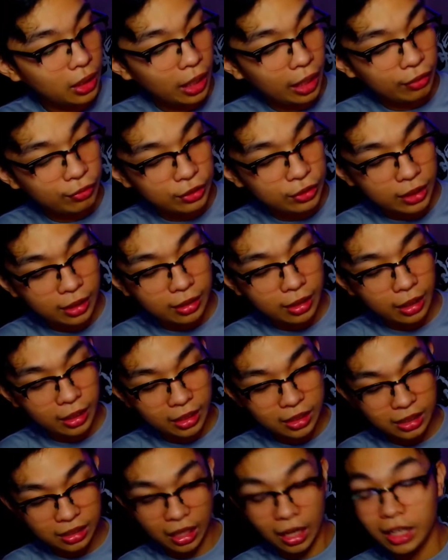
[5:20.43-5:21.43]
I've said that
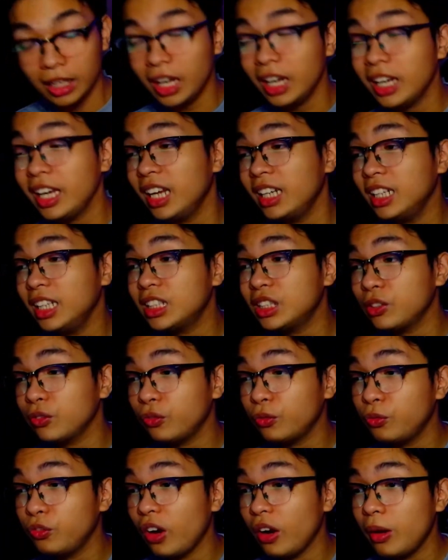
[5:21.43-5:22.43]
again, it's
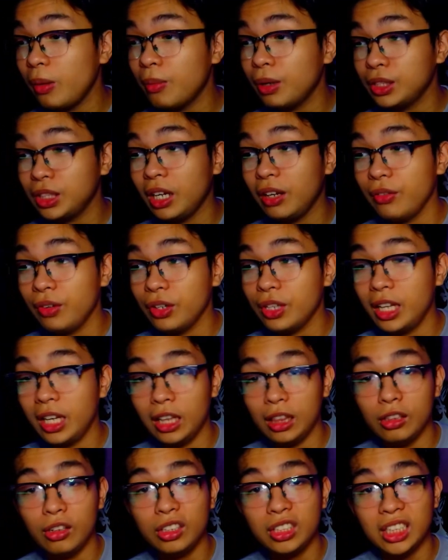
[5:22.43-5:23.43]
very much heavier than
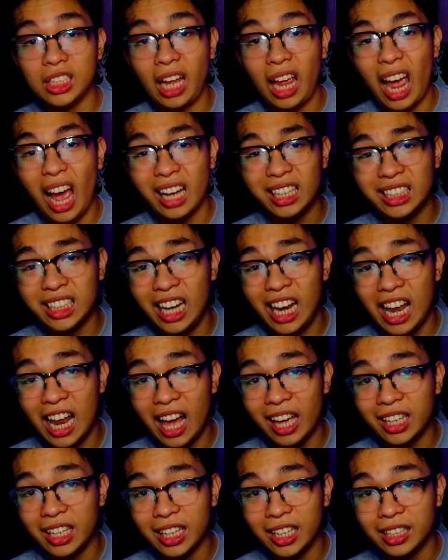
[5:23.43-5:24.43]
it looks, and I actually
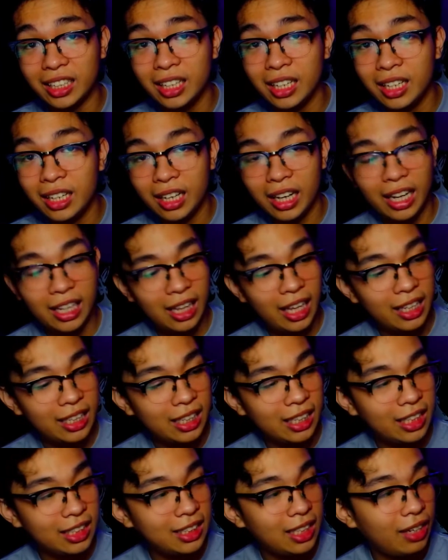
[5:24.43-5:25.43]
like it. I like
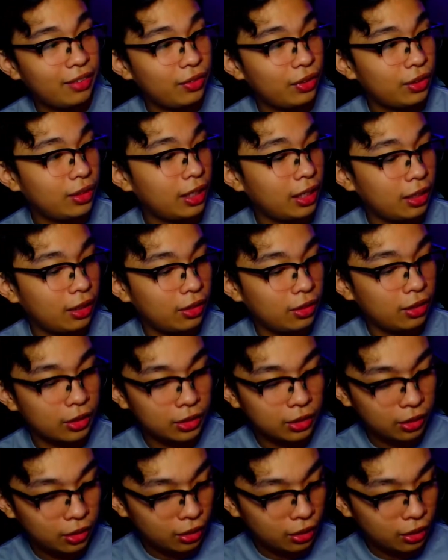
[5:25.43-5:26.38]
that it's heavier than it looks.